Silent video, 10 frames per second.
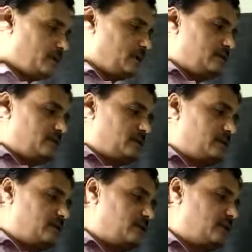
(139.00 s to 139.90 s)
this
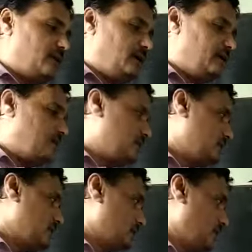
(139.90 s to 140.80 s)
surface area is
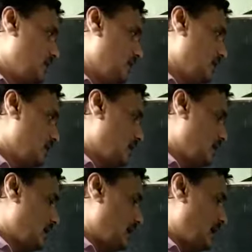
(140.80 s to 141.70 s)
this one,
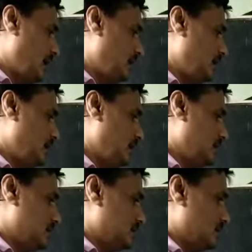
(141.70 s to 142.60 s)
and
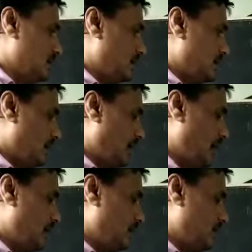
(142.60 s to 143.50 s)
the
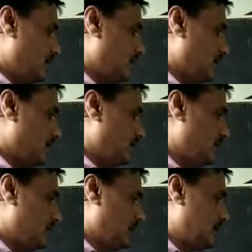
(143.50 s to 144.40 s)
height is here now,
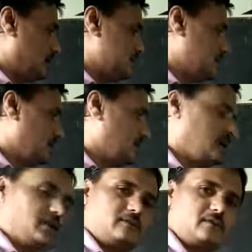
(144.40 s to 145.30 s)
delta Z
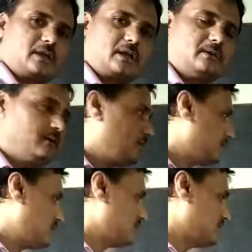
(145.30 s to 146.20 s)
it is taken
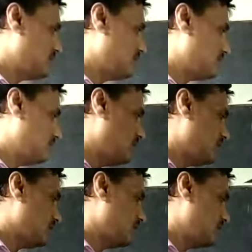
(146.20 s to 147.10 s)
from the free
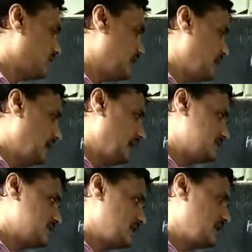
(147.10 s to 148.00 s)
surface, it
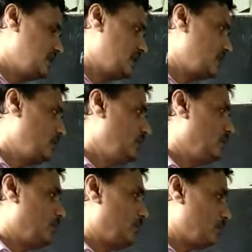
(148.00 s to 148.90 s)
is Z here now,
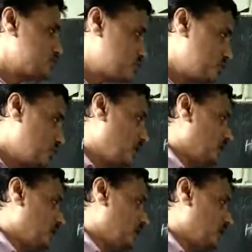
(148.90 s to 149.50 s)
positive